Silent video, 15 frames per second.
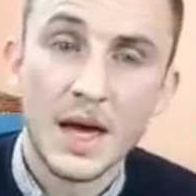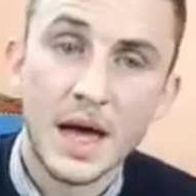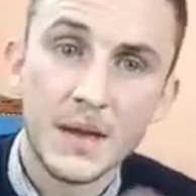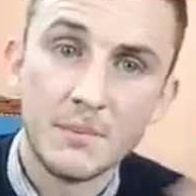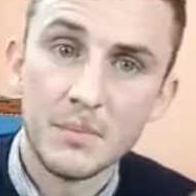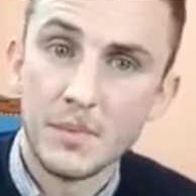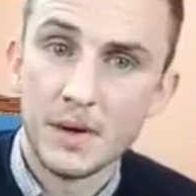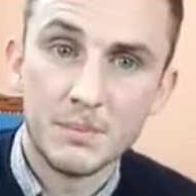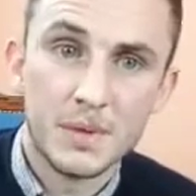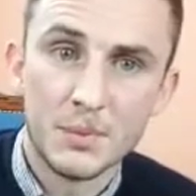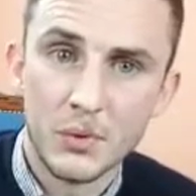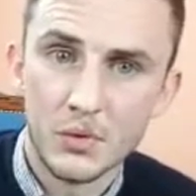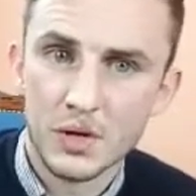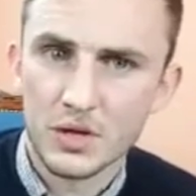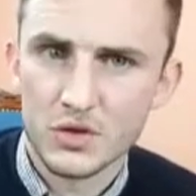and
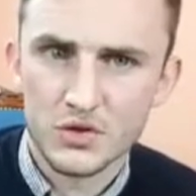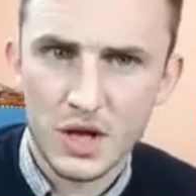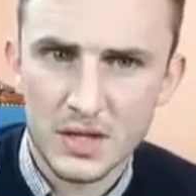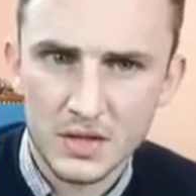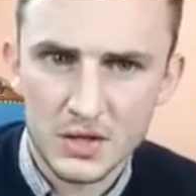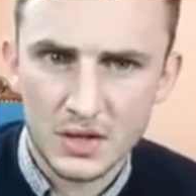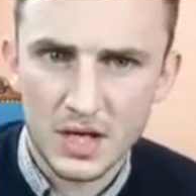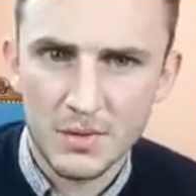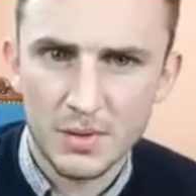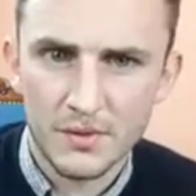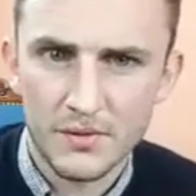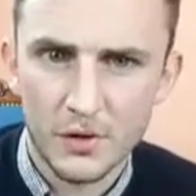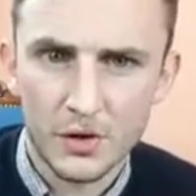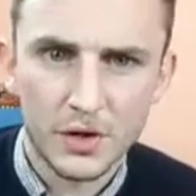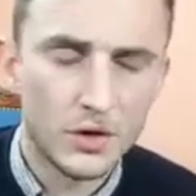people can transcribe
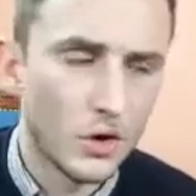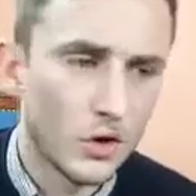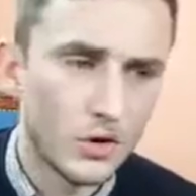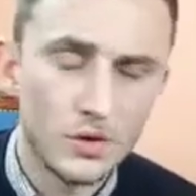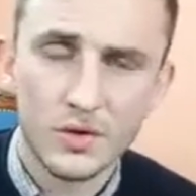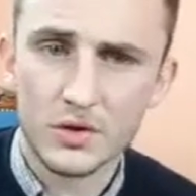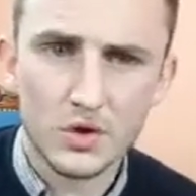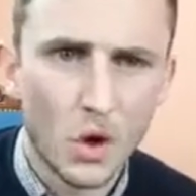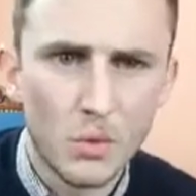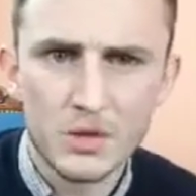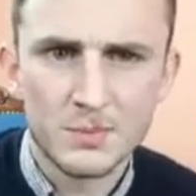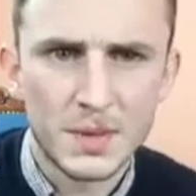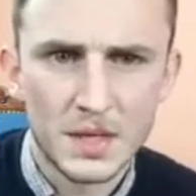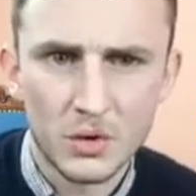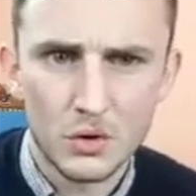it for you, or there's
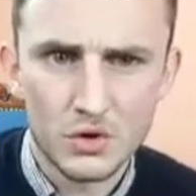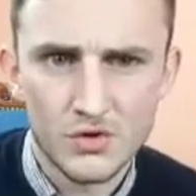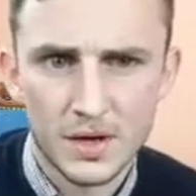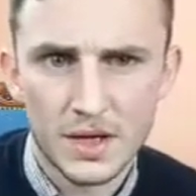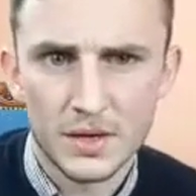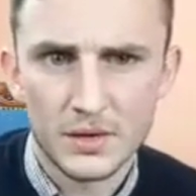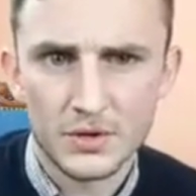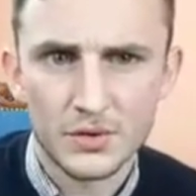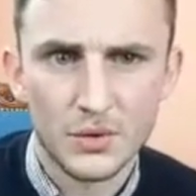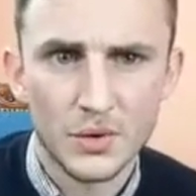always been ghostwriters.